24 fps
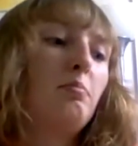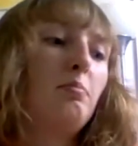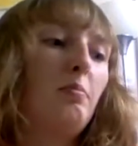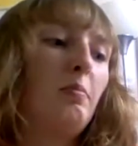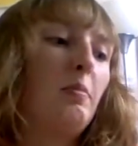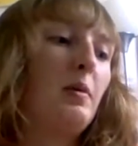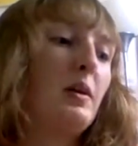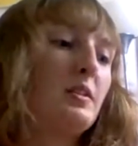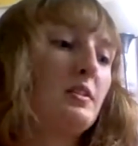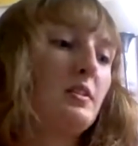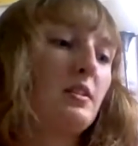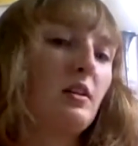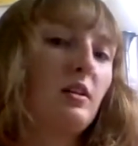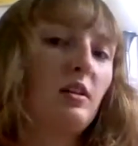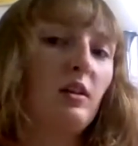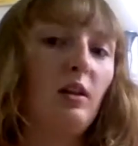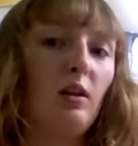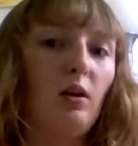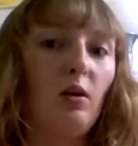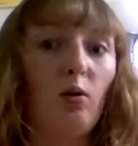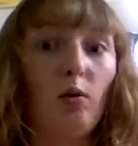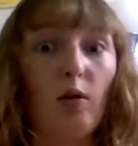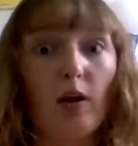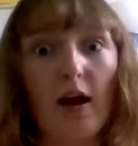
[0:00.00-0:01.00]
basically
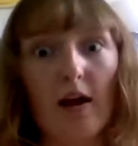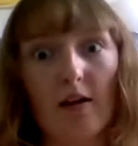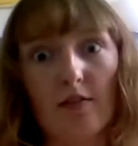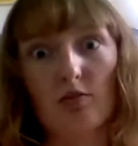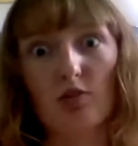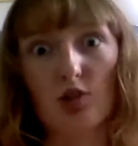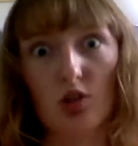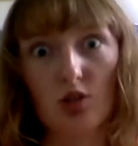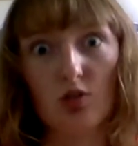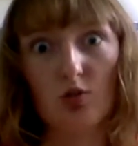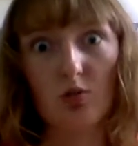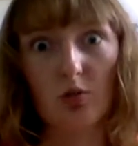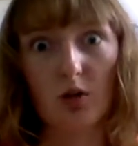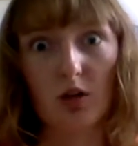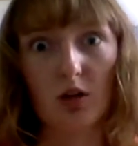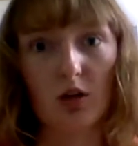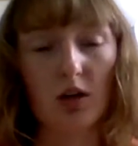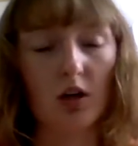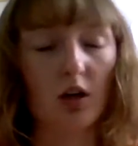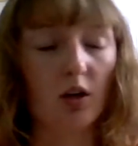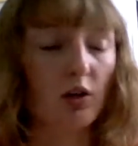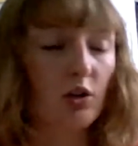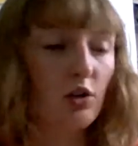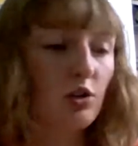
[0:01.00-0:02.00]
they don't have just one
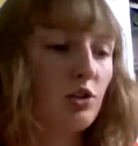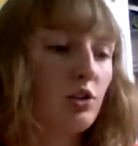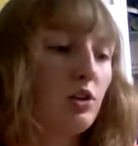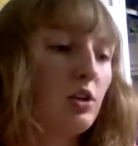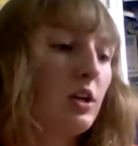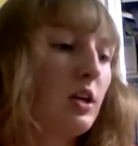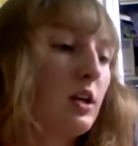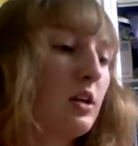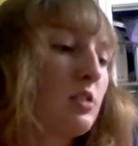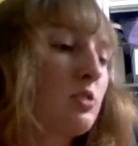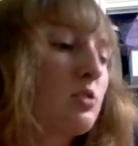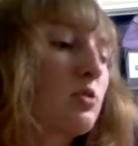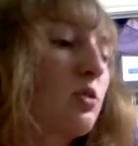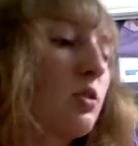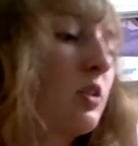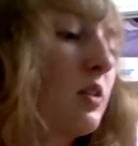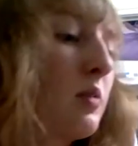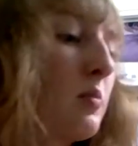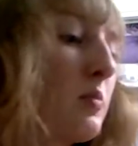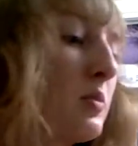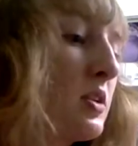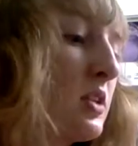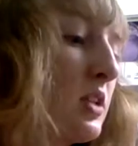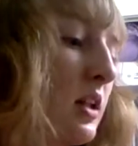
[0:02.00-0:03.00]
color, so you can't sort
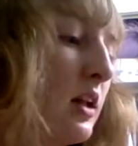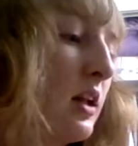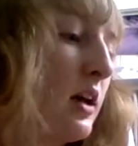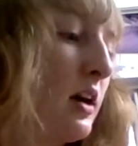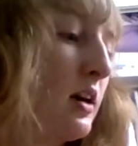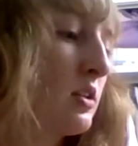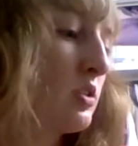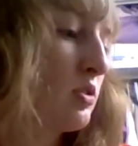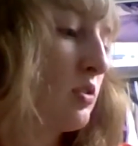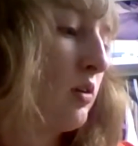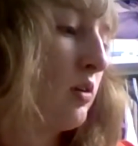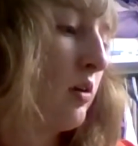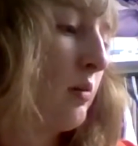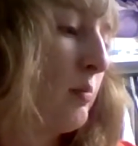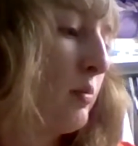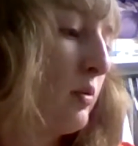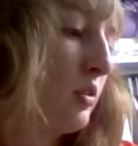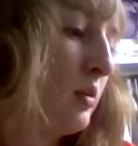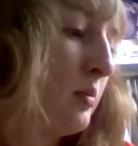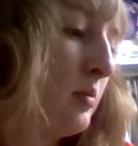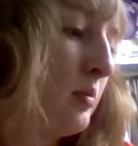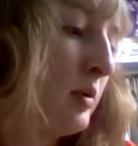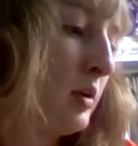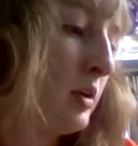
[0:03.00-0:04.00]
them into that, so I put
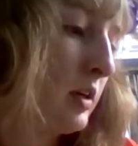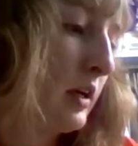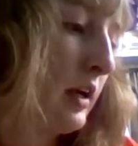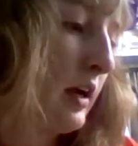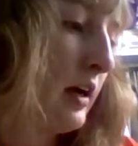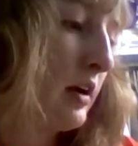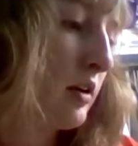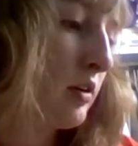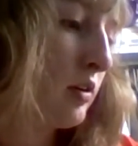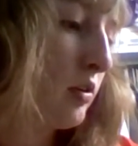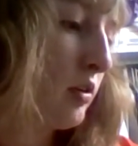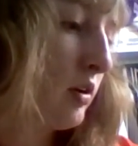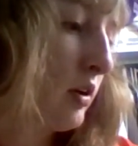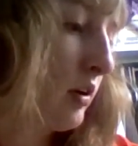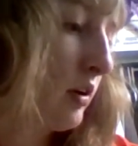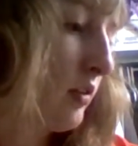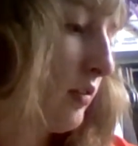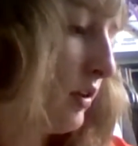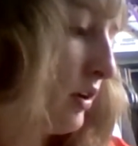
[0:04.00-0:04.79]
them in a category of